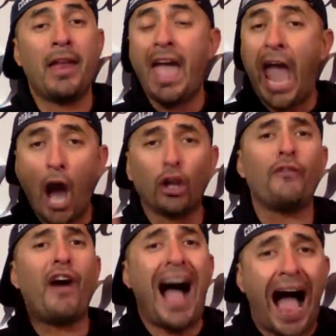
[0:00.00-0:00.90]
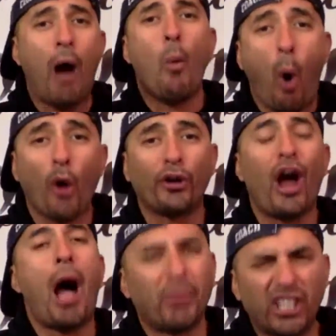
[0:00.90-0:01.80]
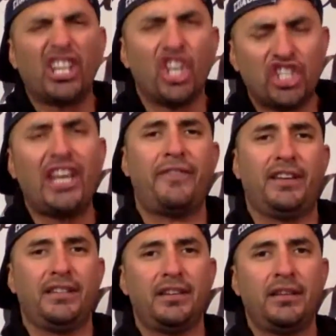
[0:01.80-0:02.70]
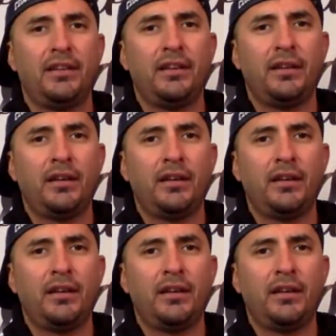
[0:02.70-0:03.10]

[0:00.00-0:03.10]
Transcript: And hell over high water, I'm going to achieve it.